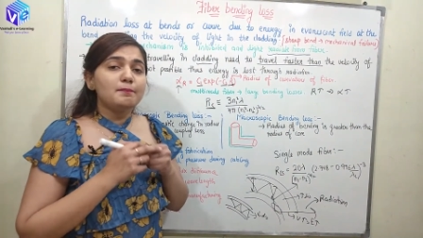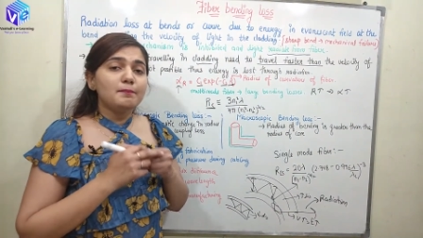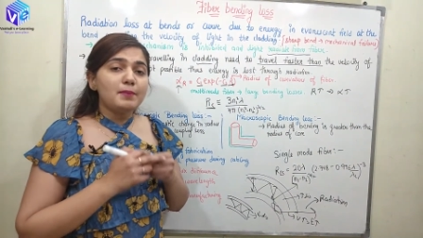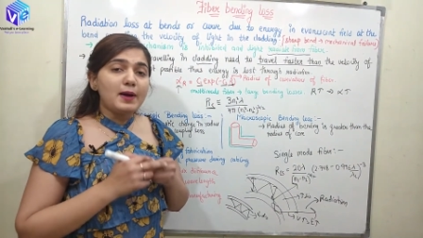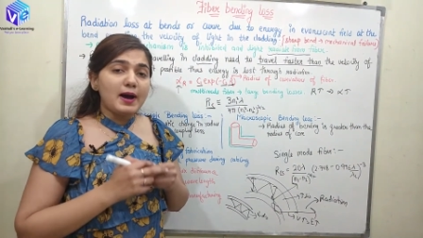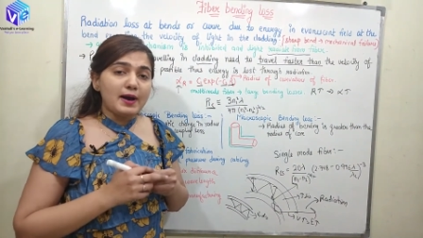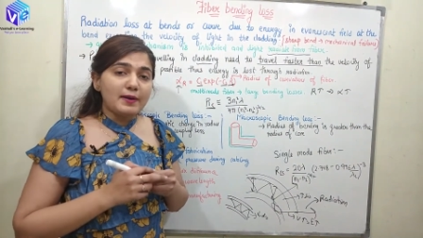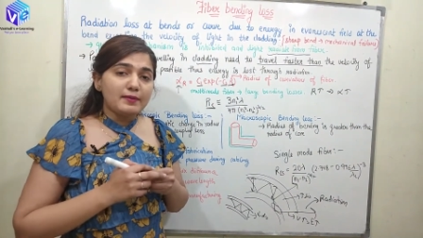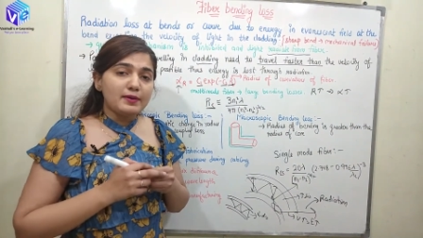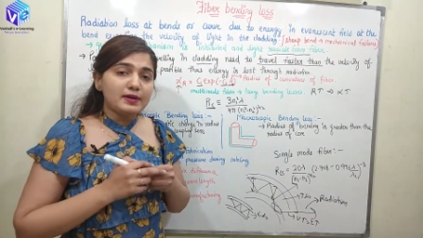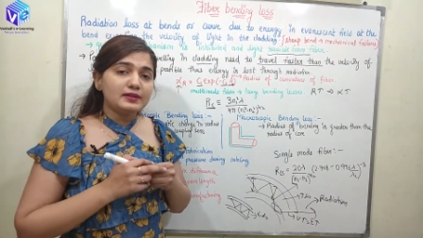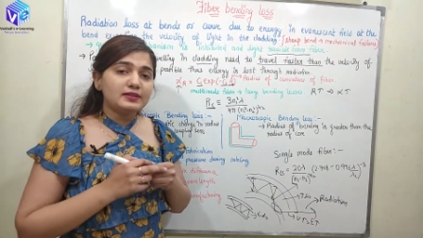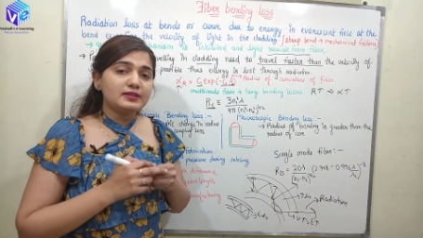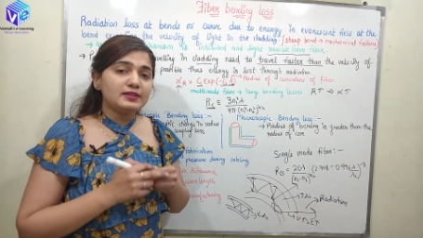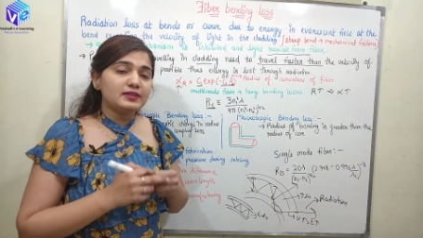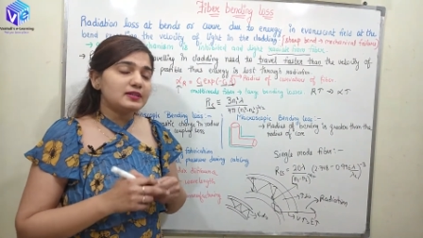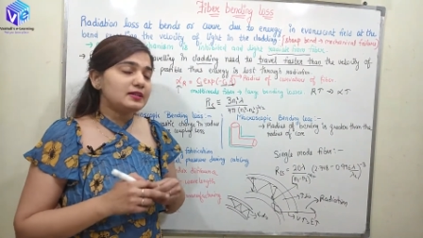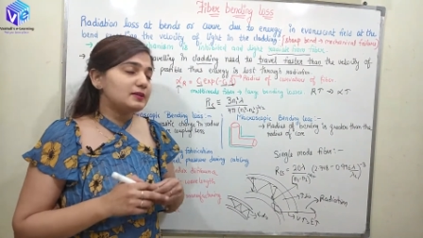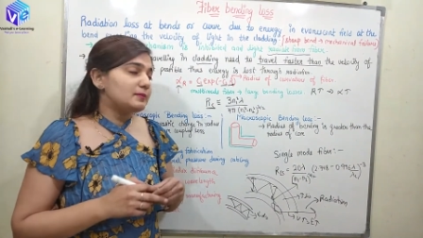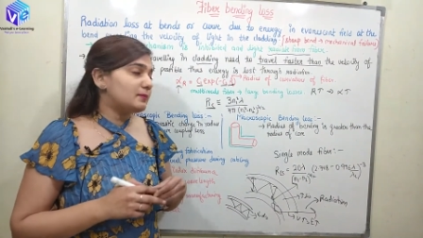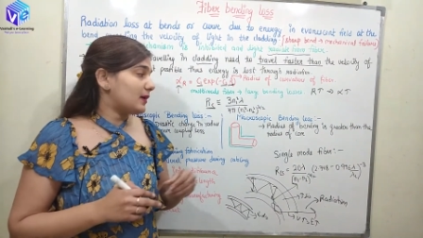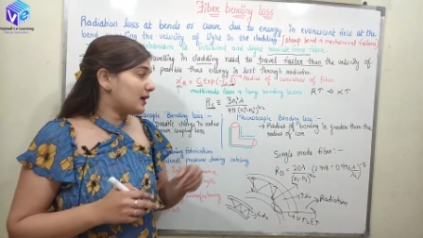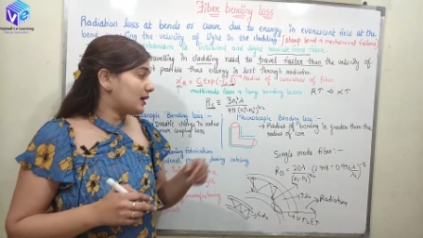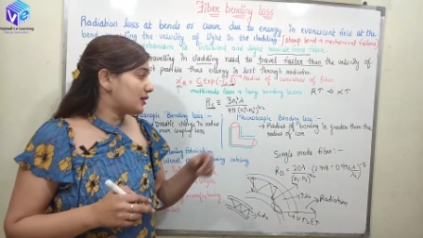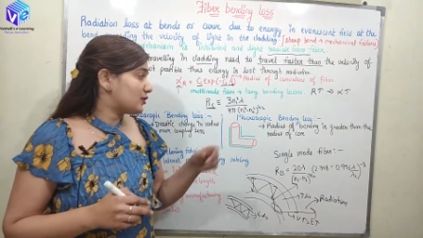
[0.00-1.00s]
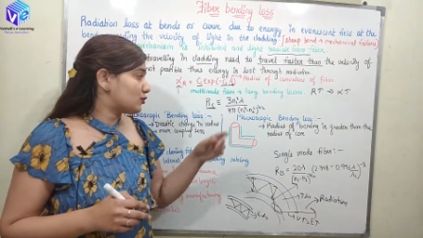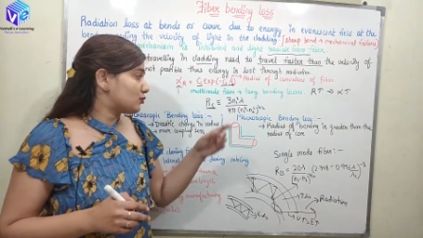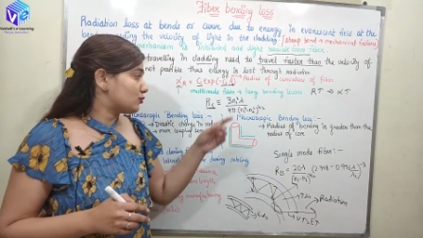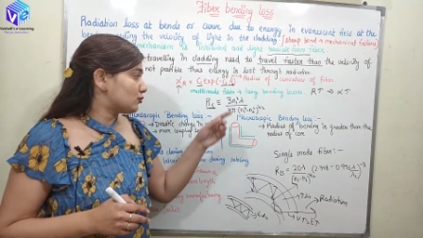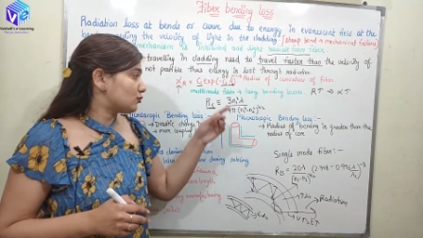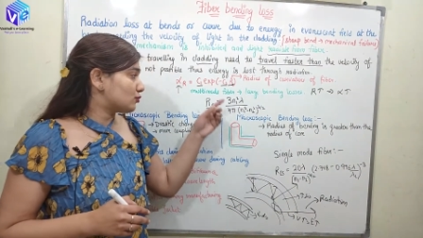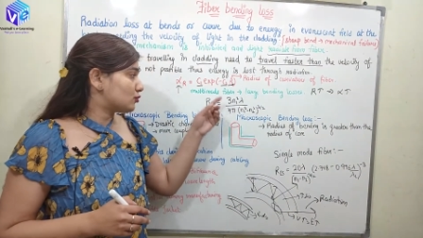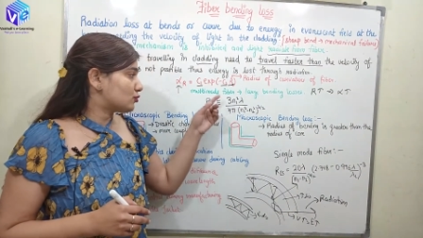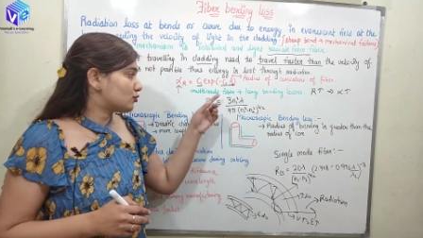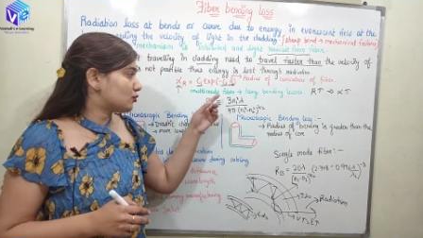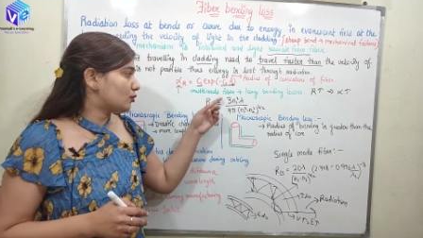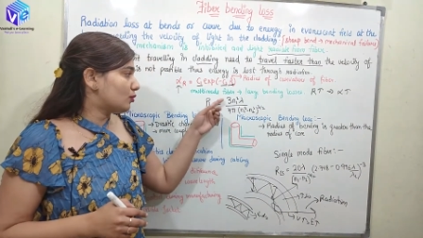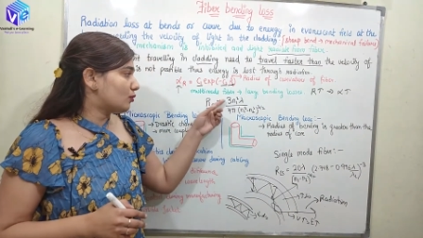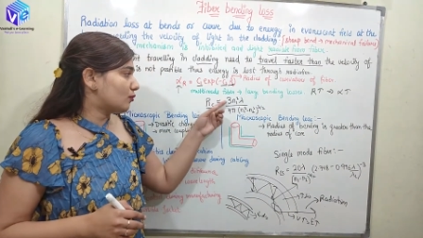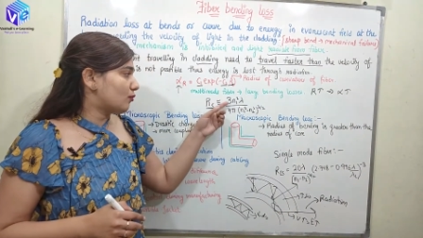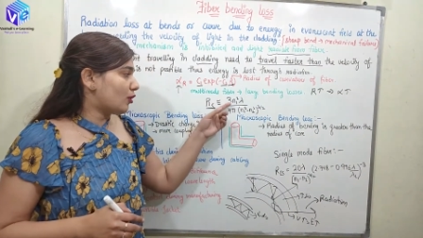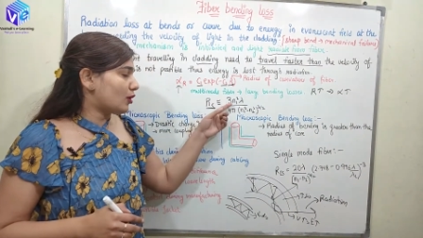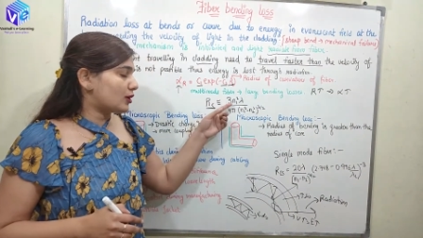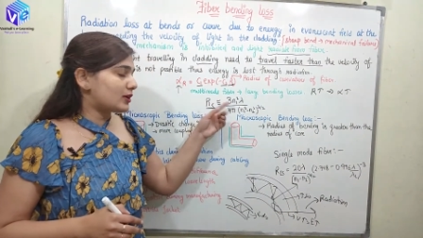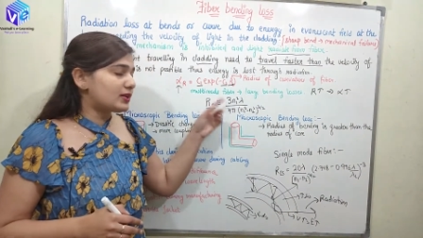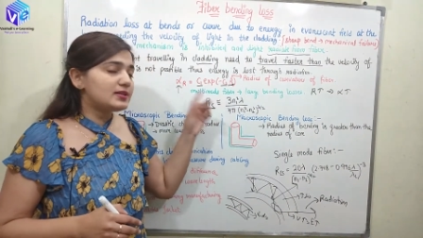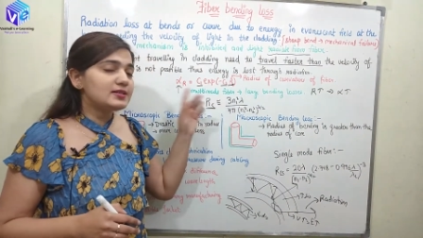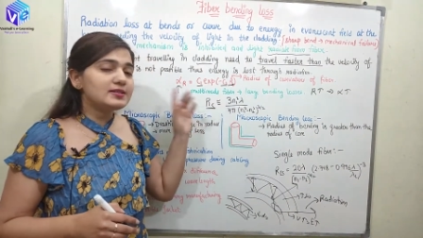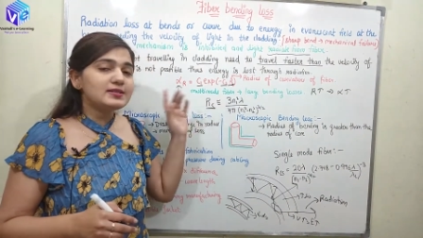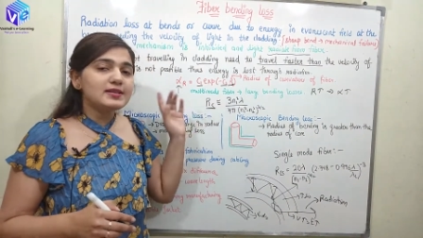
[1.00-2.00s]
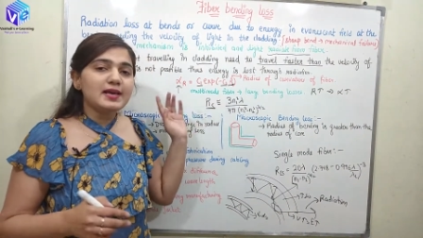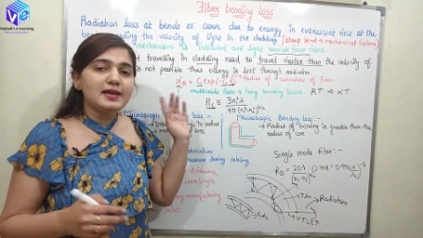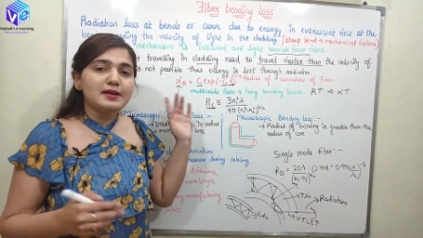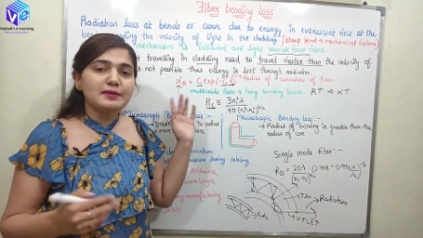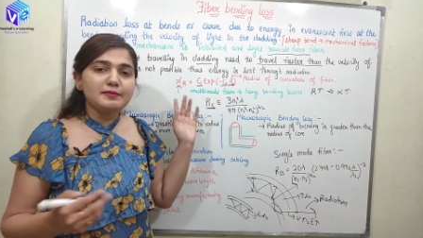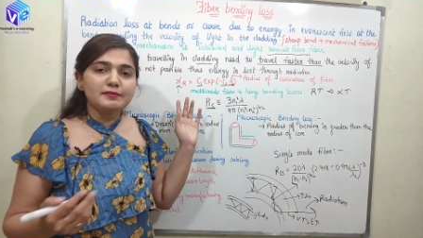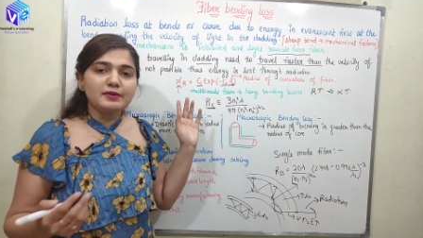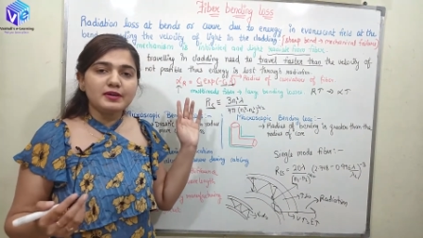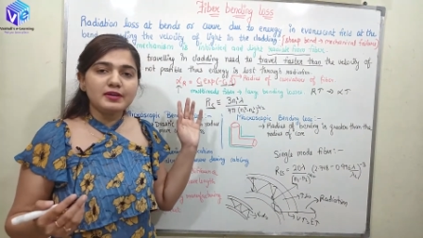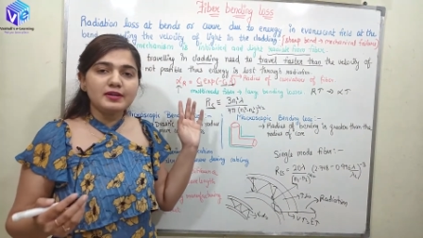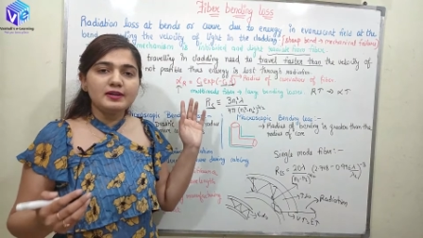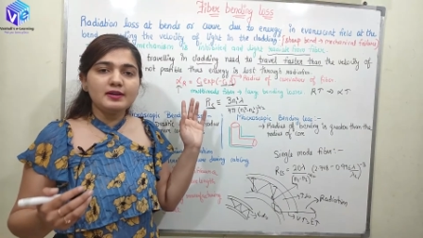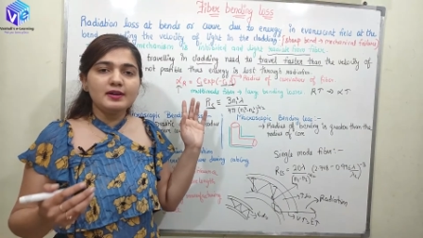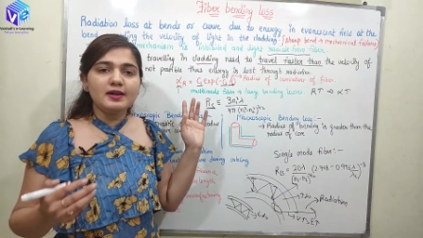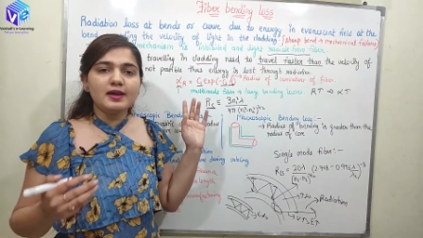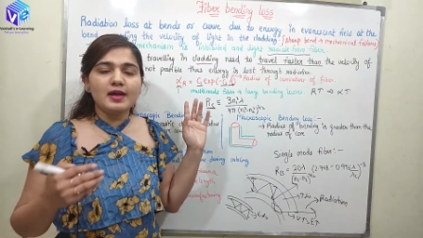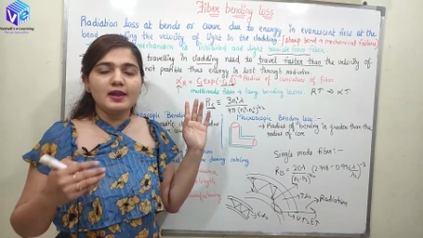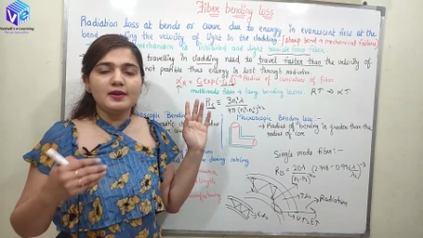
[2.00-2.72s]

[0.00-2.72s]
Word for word: power 3 by 2. So what is N1?